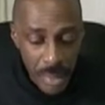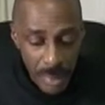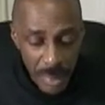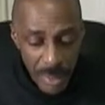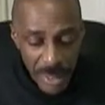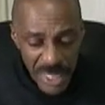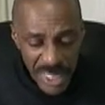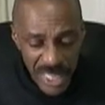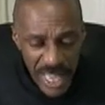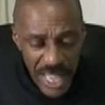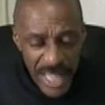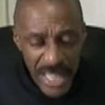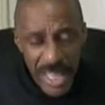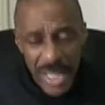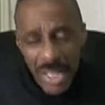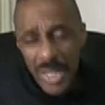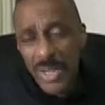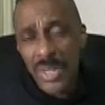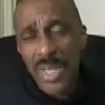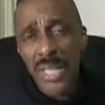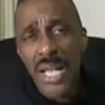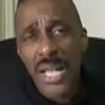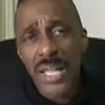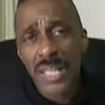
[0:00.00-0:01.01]
Because again,
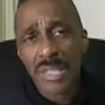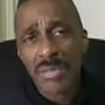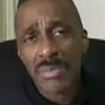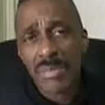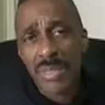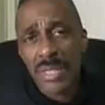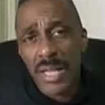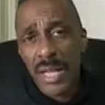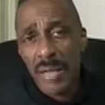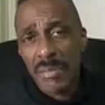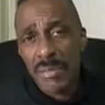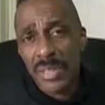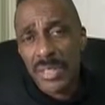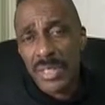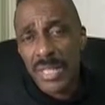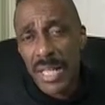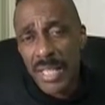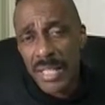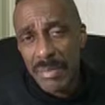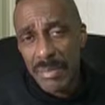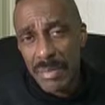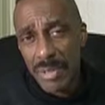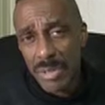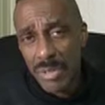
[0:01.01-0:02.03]
sometimes you
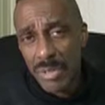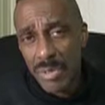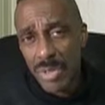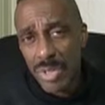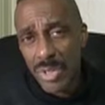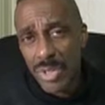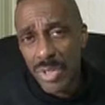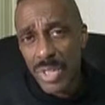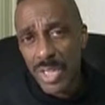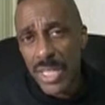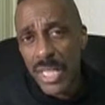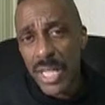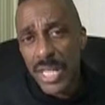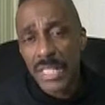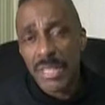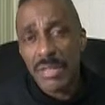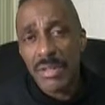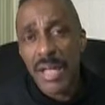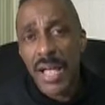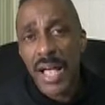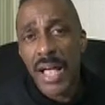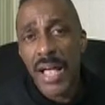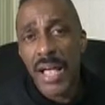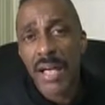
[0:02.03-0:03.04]
like to be structured, you like
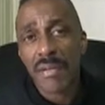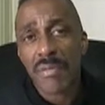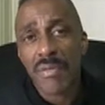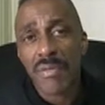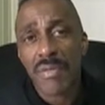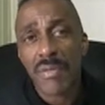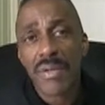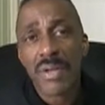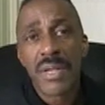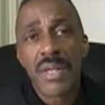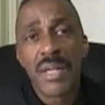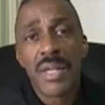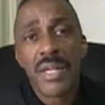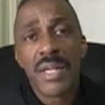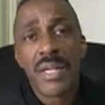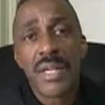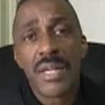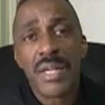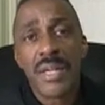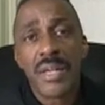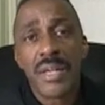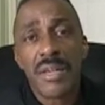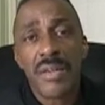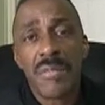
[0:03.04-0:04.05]
to have
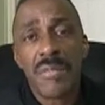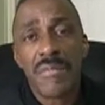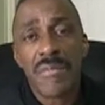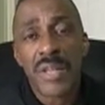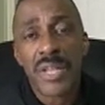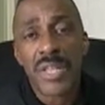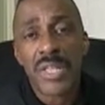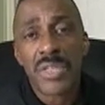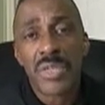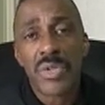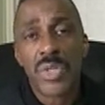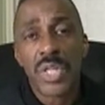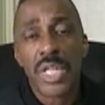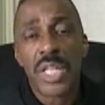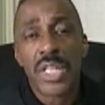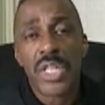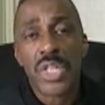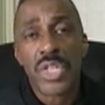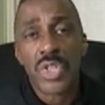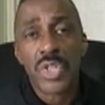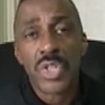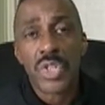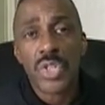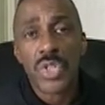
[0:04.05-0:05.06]
things done in
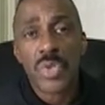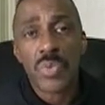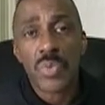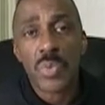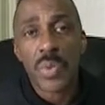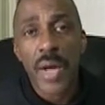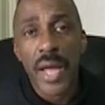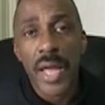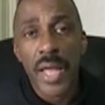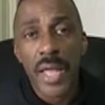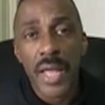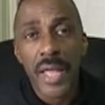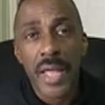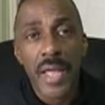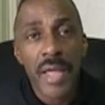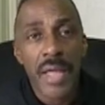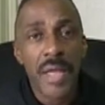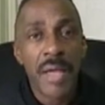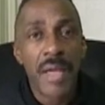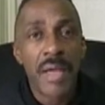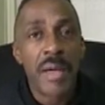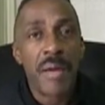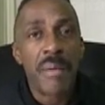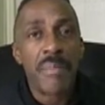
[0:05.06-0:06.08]
a certain way,
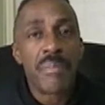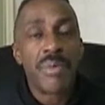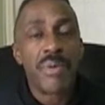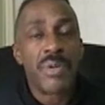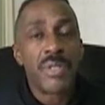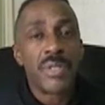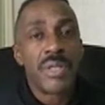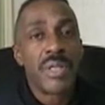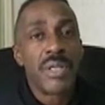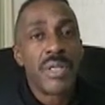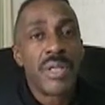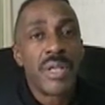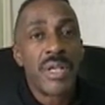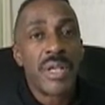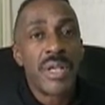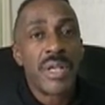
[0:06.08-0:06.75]
but